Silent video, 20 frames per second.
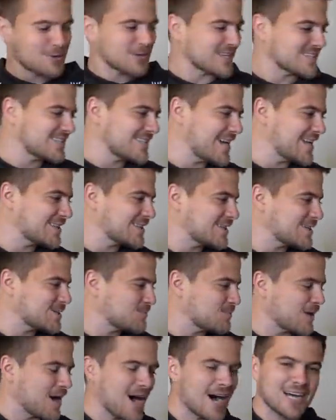We're gonna take this
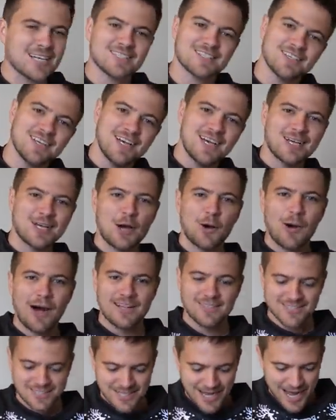box, go
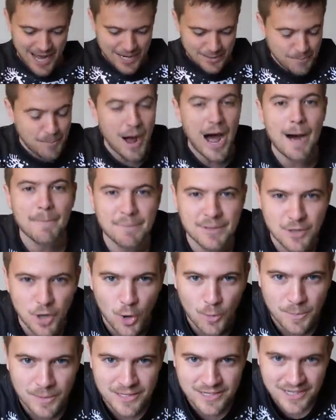outside, pop it
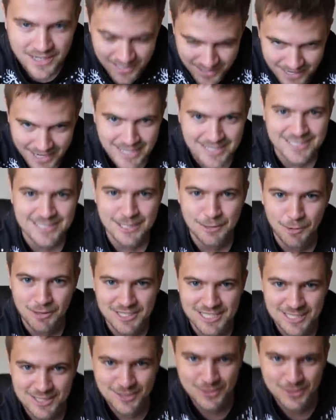open, and see what's in